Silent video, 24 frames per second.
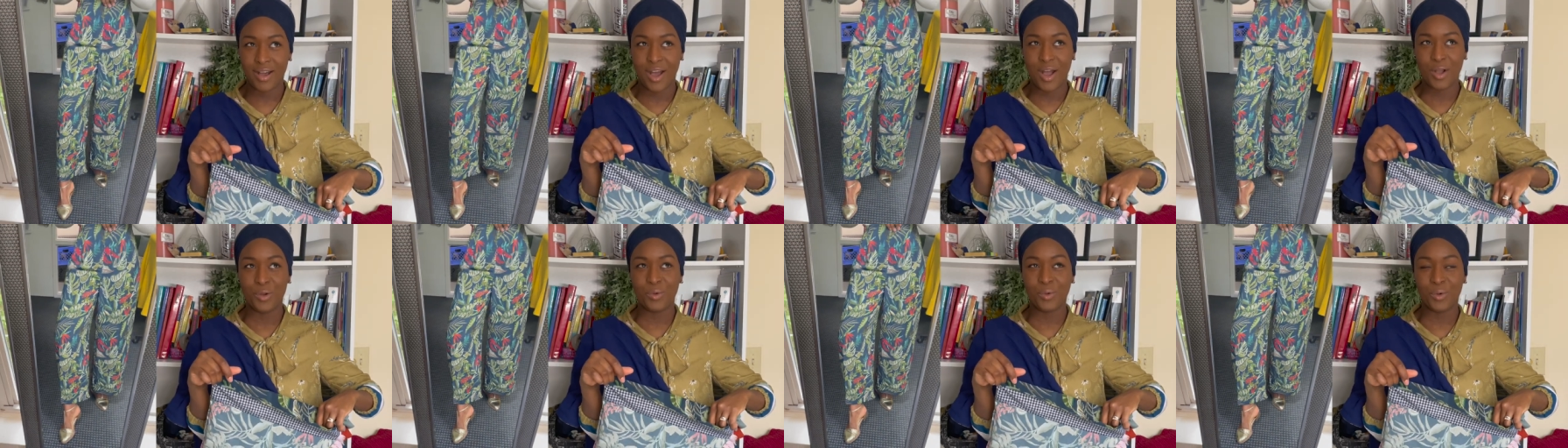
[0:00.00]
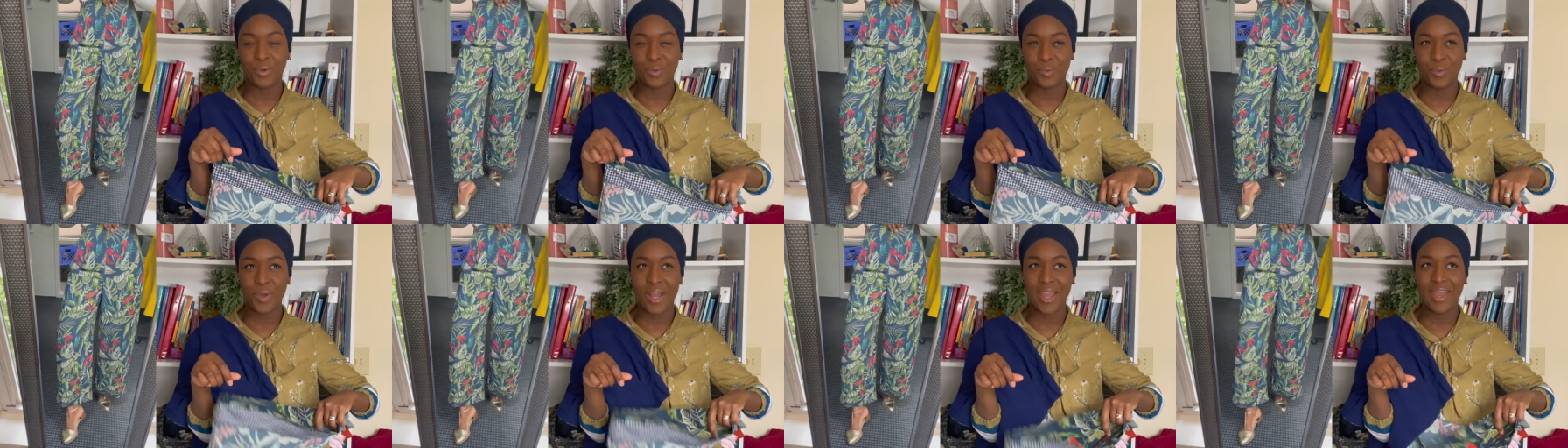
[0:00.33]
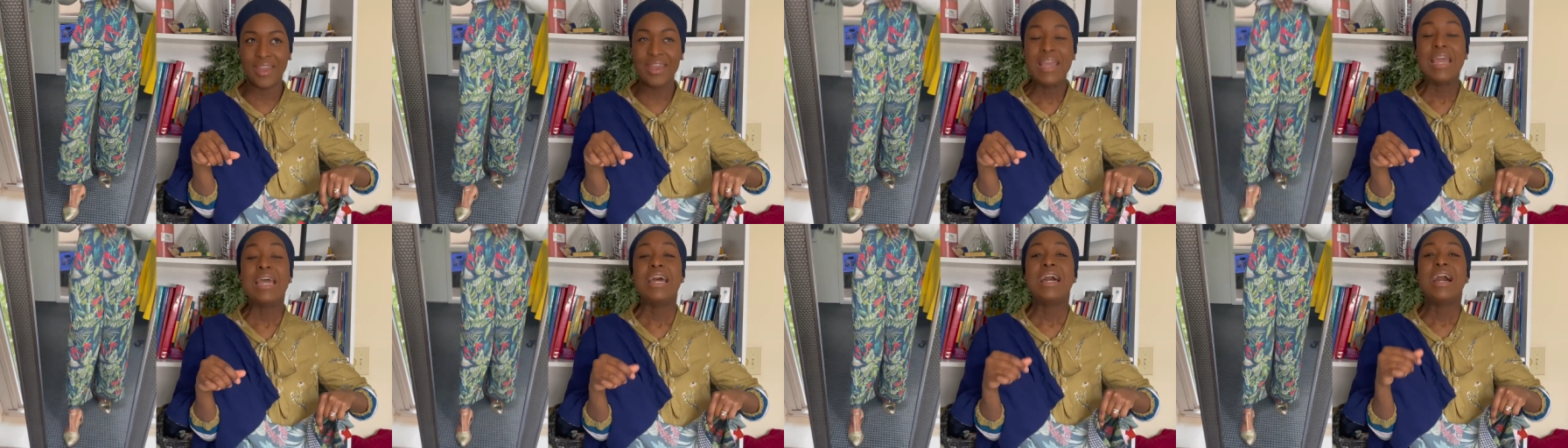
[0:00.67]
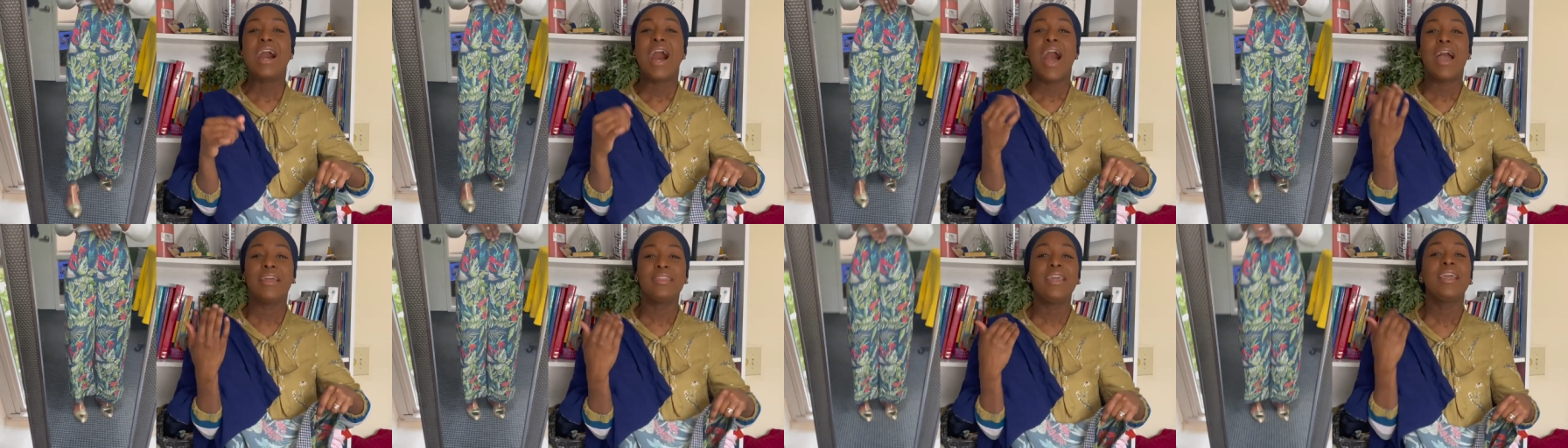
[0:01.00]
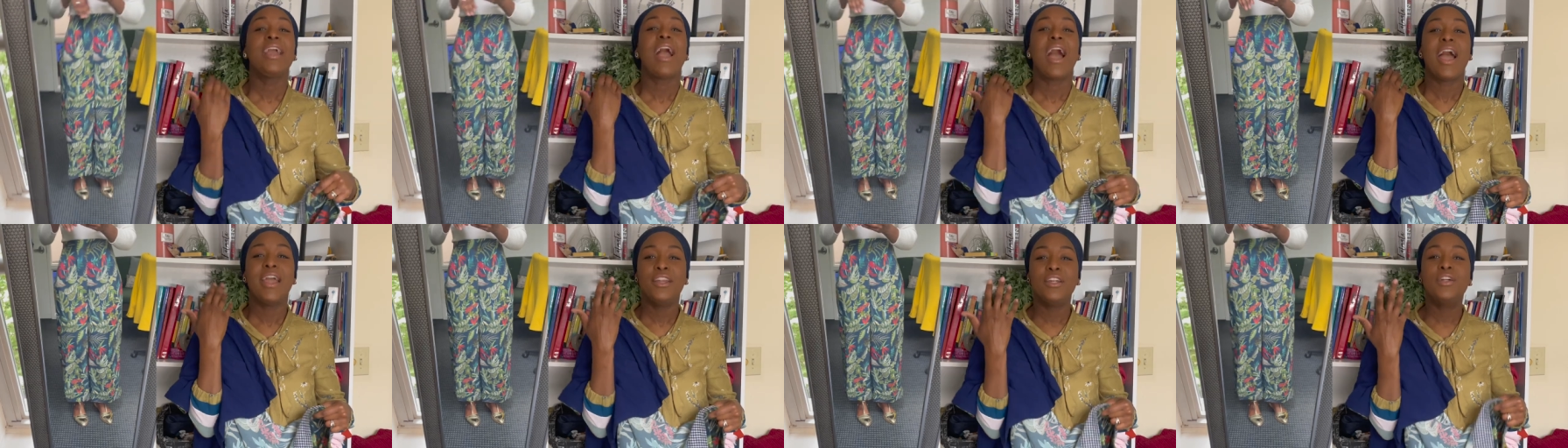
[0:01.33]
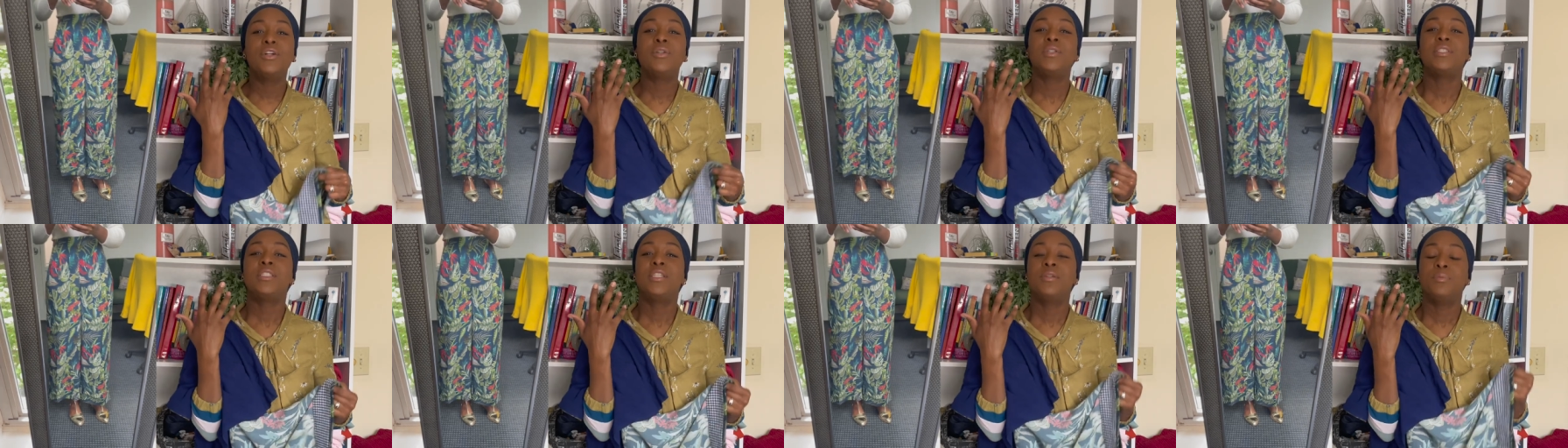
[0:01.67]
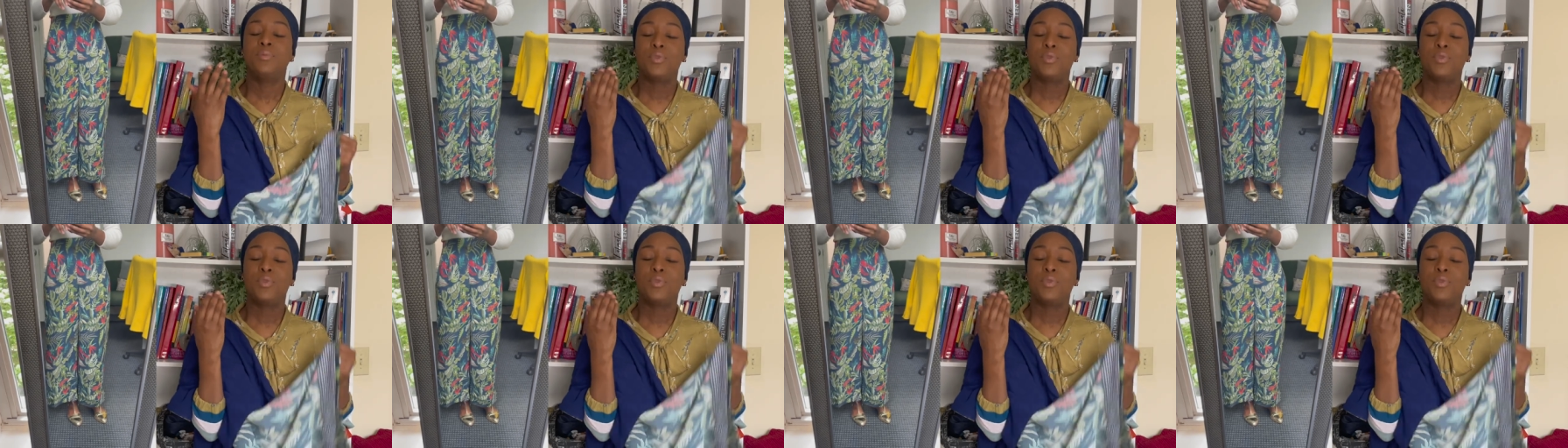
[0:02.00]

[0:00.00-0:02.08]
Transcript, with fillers: awkward way. I think I notice it